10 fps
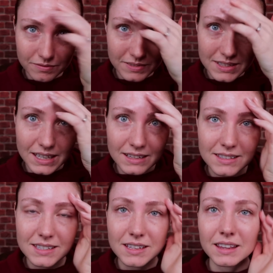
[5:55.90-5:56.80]

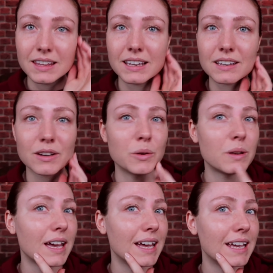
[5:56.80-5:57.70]
skin's like
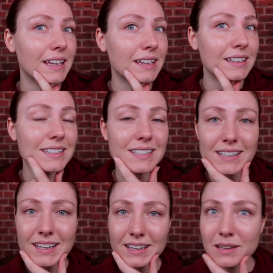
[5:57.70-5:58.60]
okay
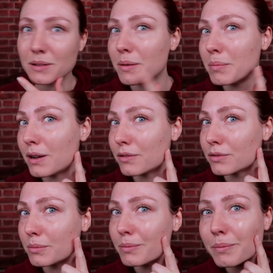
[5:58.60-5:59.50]
today, apart
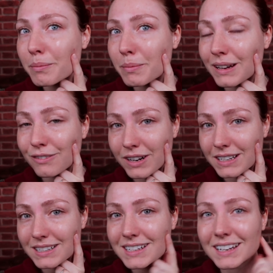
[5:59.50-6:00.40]
from my
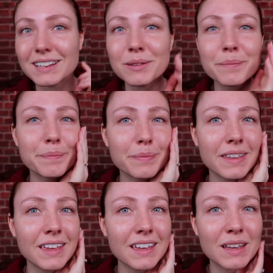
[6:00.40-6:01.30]
friend here,
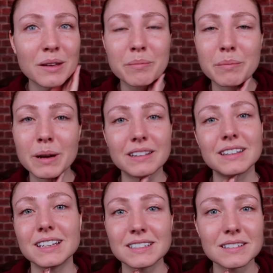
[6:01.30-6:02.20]
but
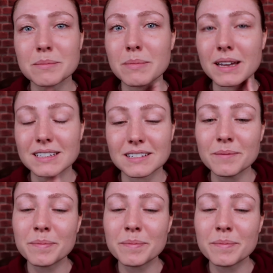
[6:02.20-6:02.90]
that doesn't matter.